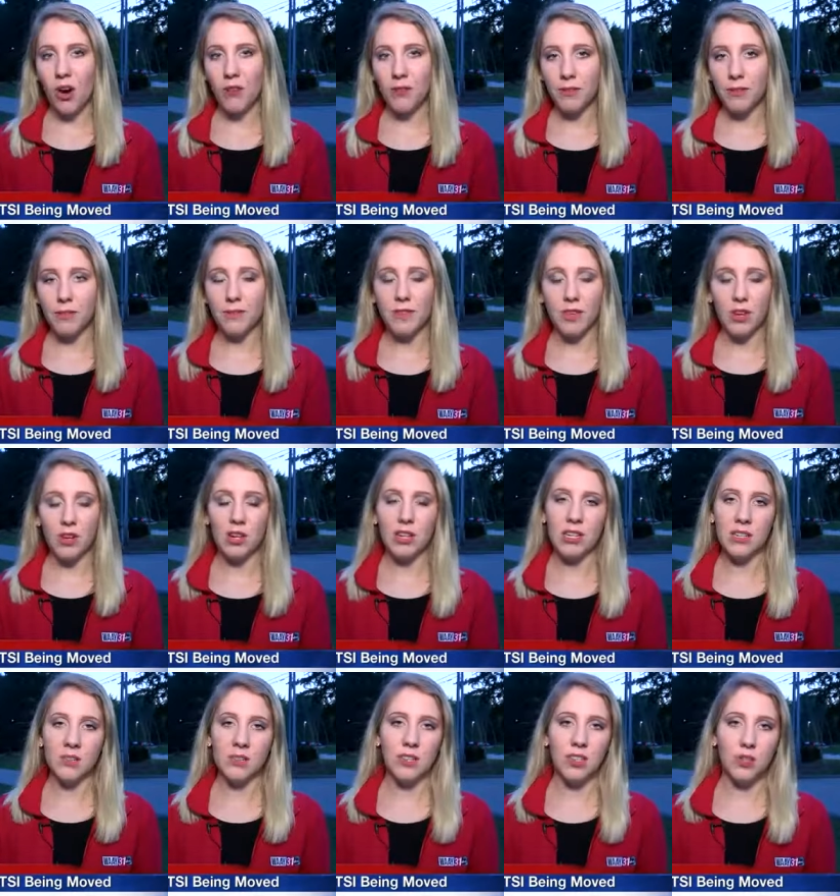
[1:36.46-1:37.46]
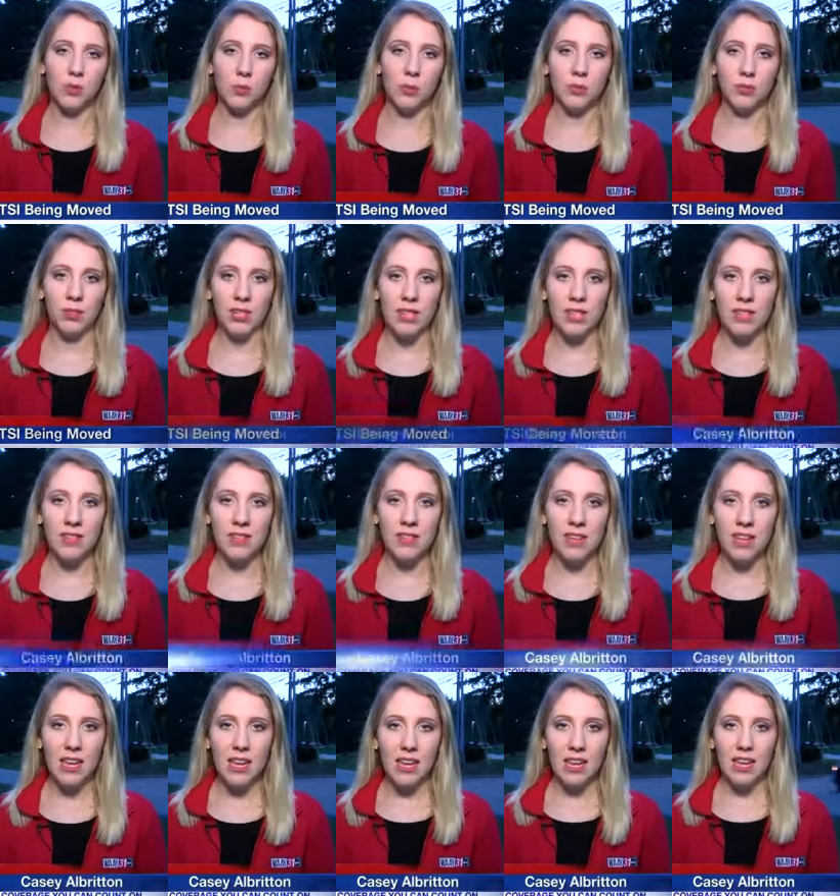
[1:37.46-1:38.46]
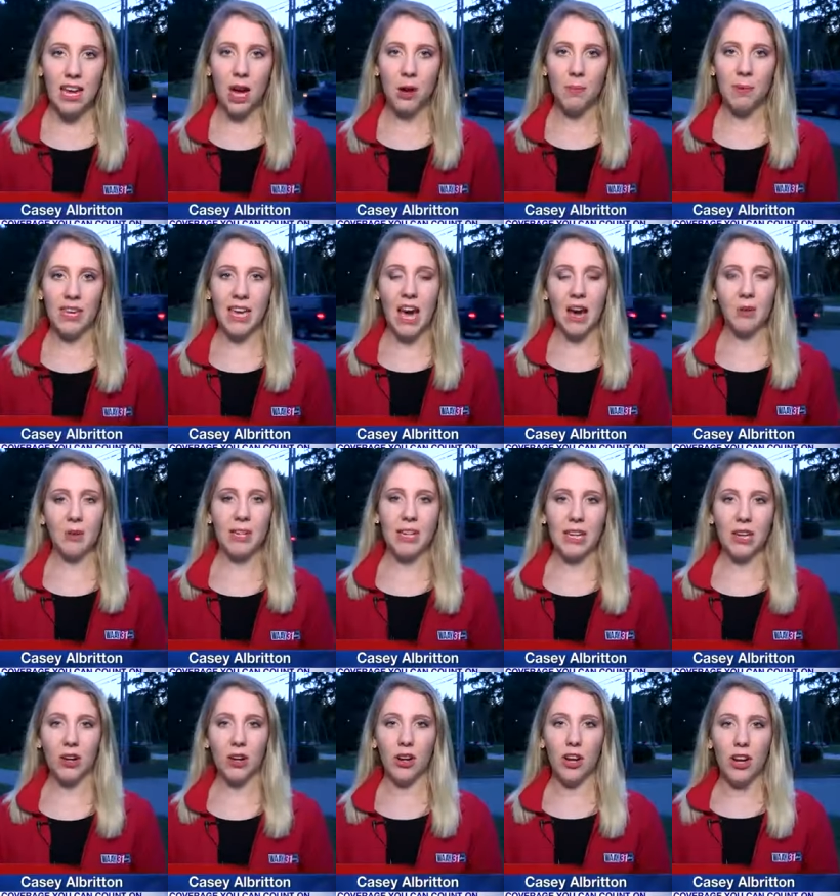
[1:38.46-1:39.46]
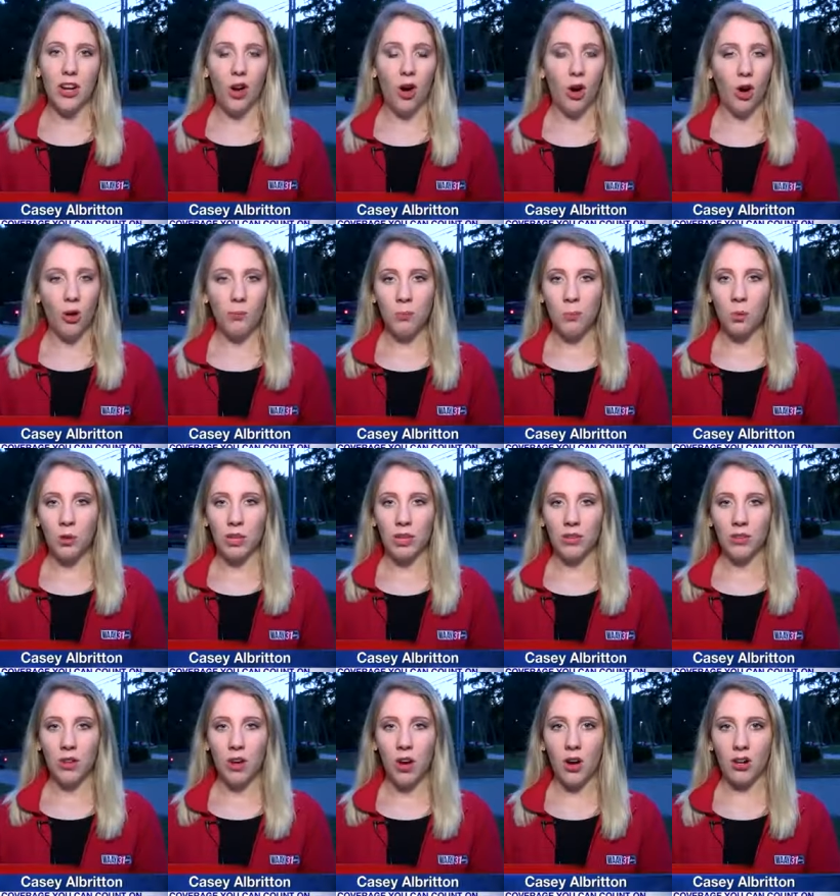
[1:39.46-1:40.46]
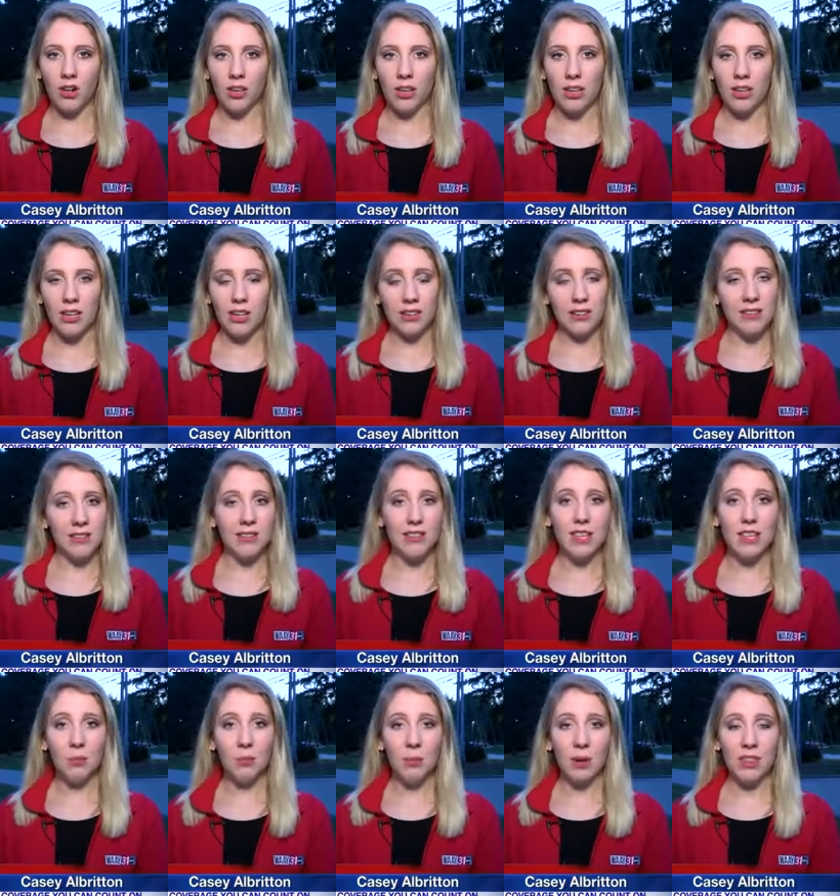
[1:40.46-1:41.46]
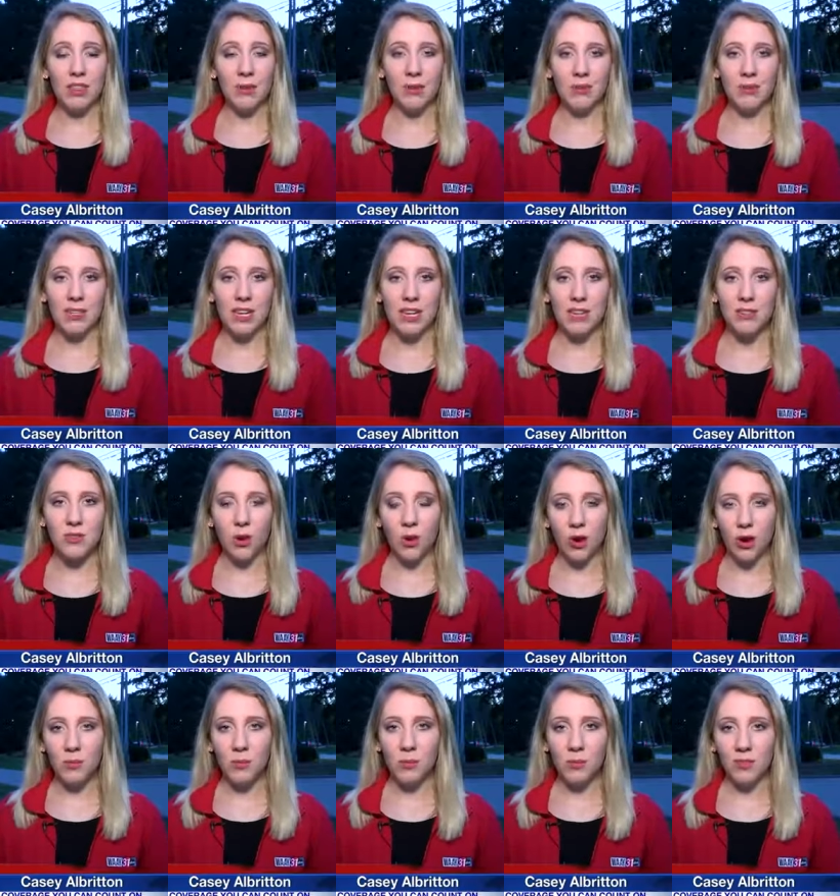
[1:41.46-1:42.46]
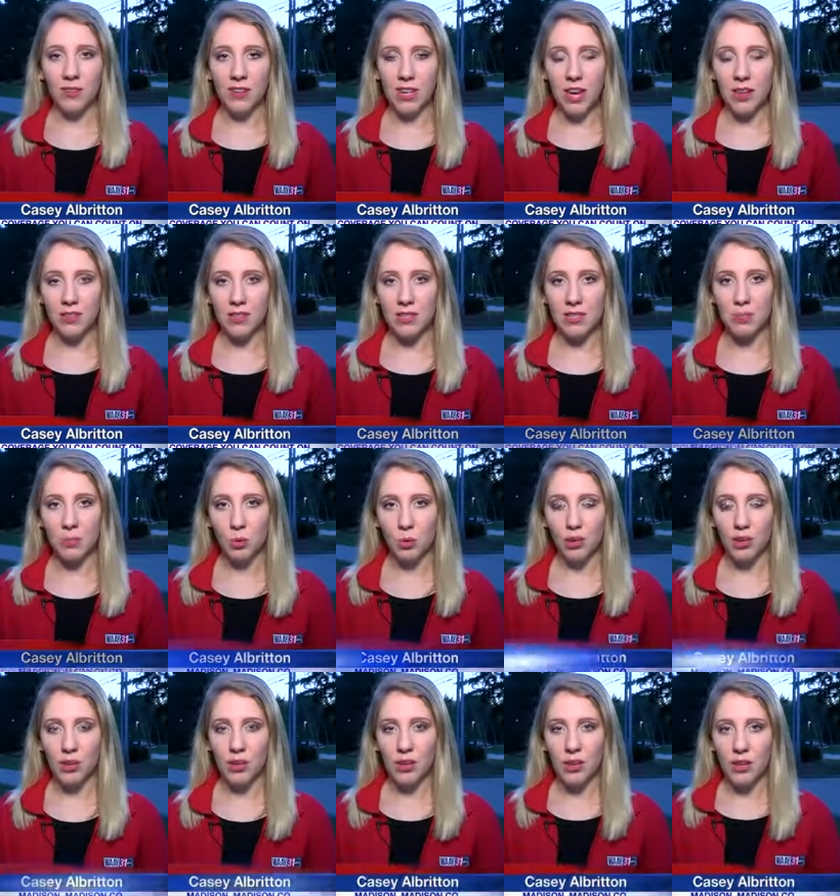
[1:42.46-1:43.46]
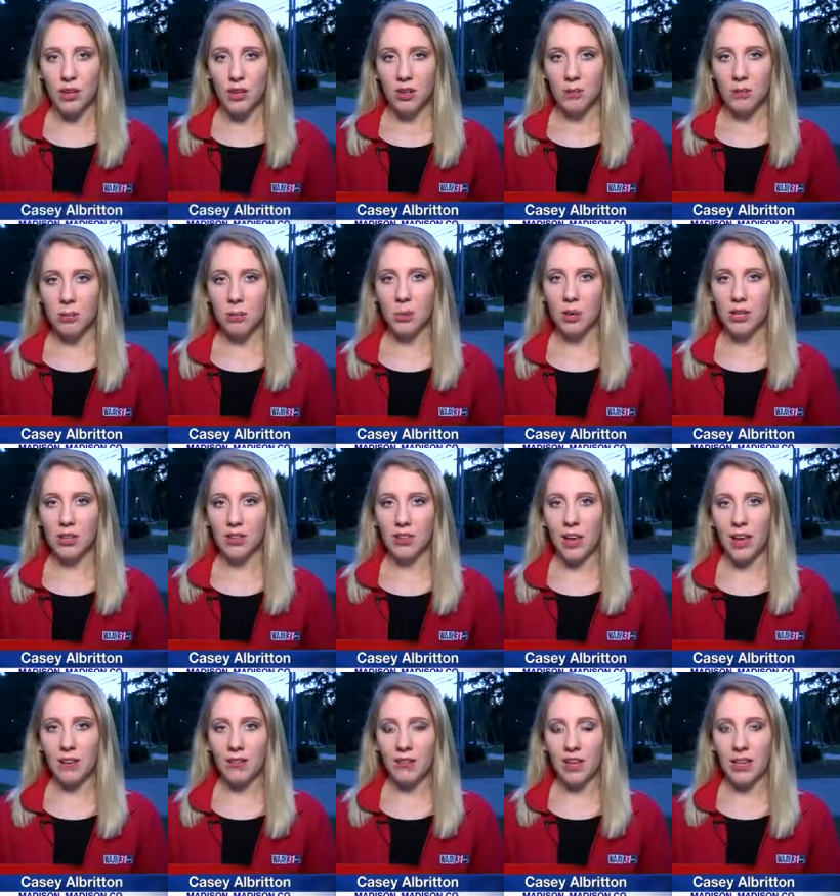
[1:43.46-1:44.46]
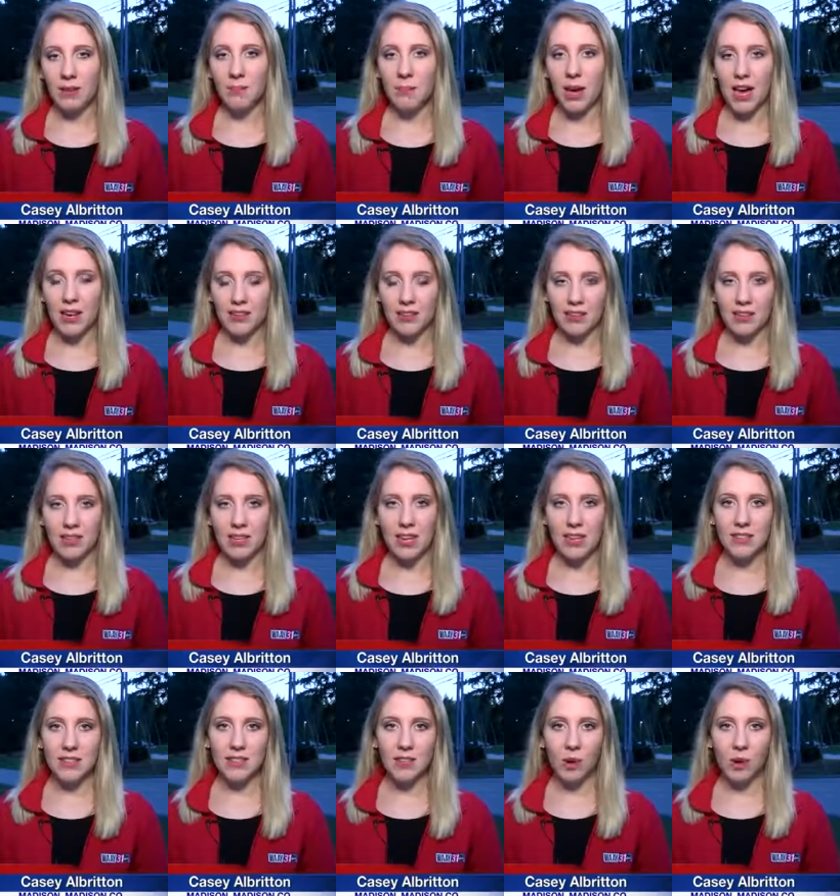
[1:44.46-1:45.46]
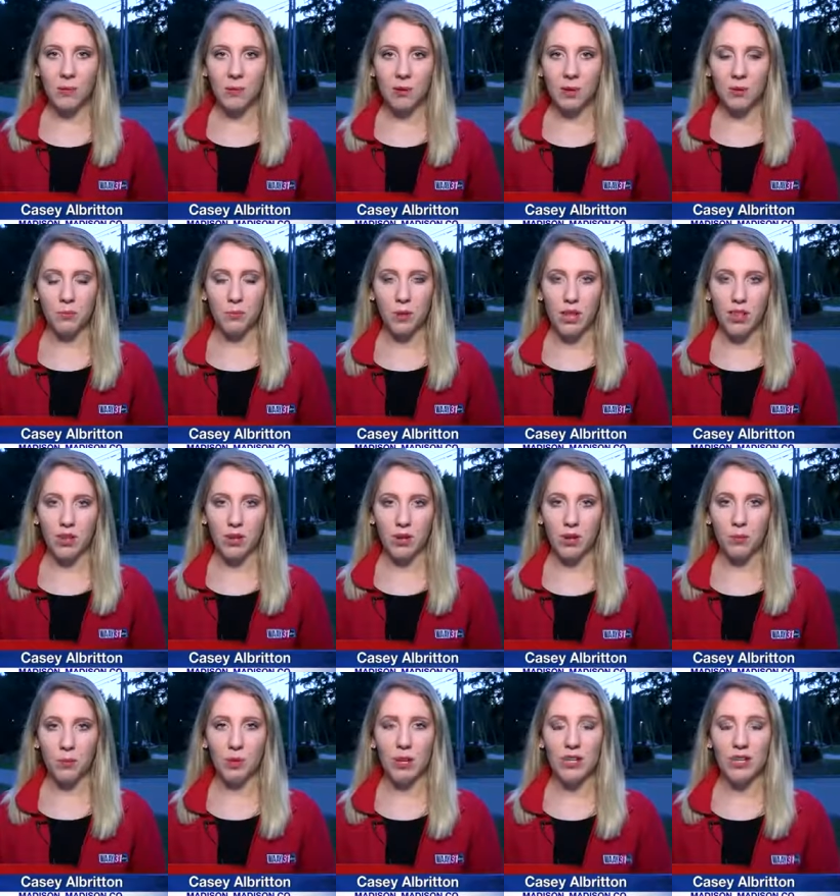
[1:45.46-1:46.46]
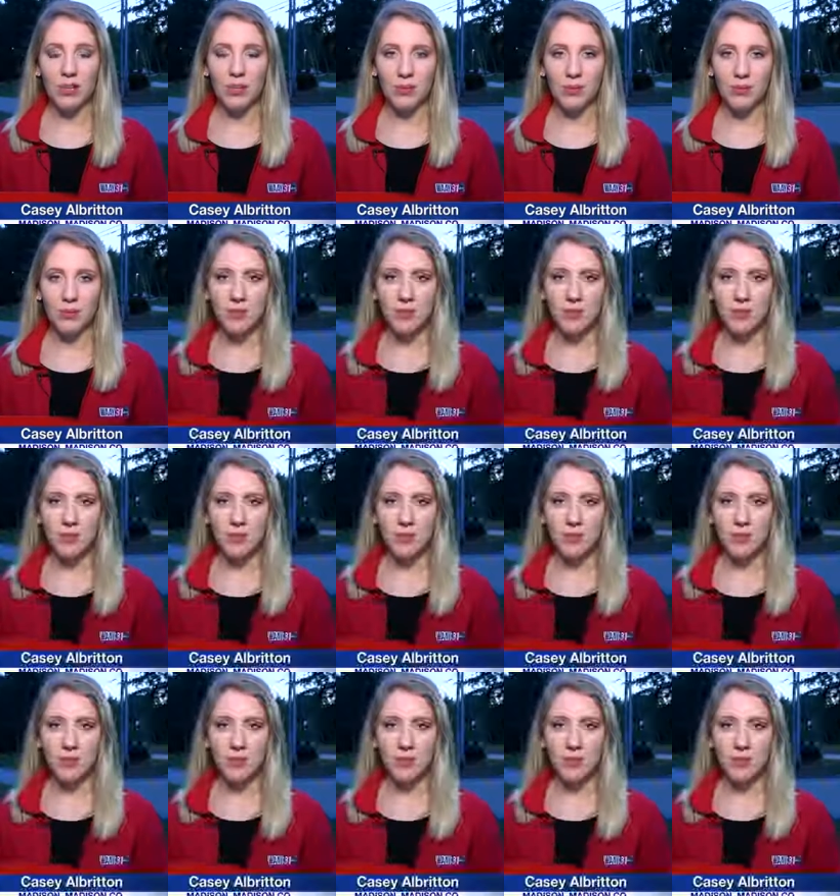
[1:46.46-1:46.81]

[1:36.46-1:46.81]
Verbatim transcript: off of their individual needs, and I'll be out here all morning long uh, to see when those kids are moving out this morning. Reporting live in Madison, Casey Albert and WAAY 31 News.